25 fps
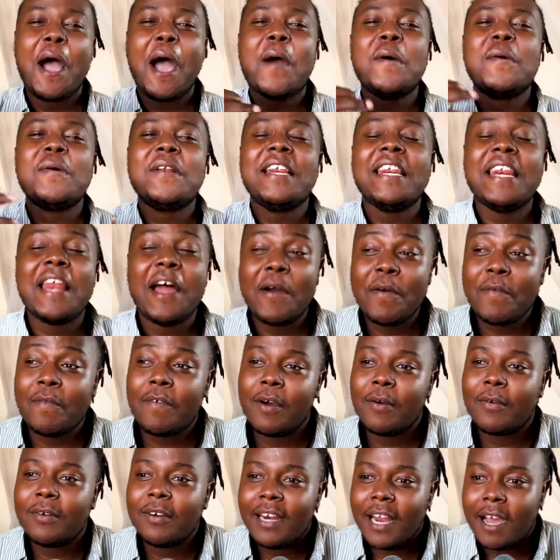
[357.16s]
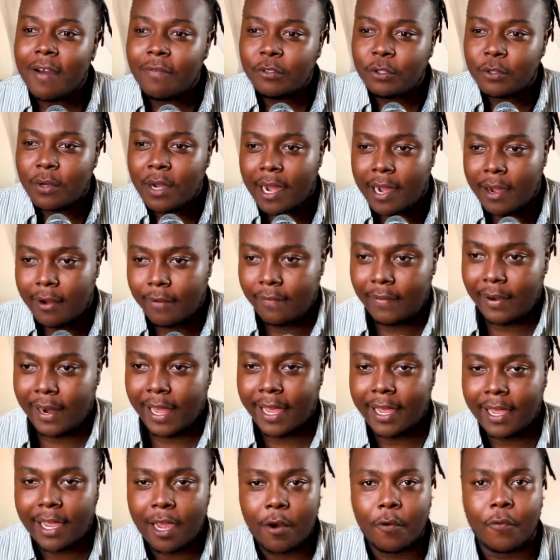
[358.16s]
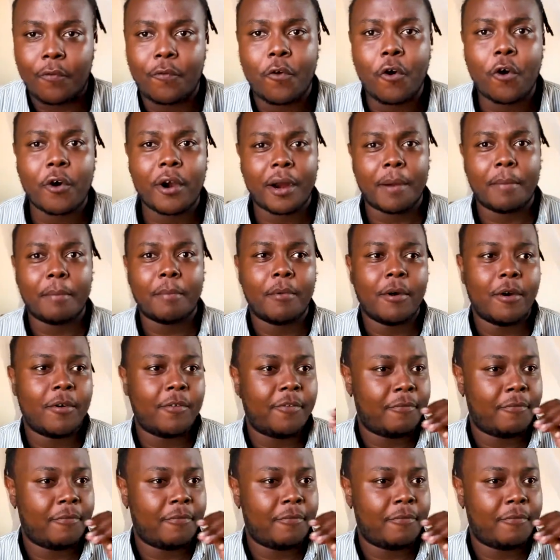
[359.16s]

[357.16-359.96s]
i would love i would love to have like a forum of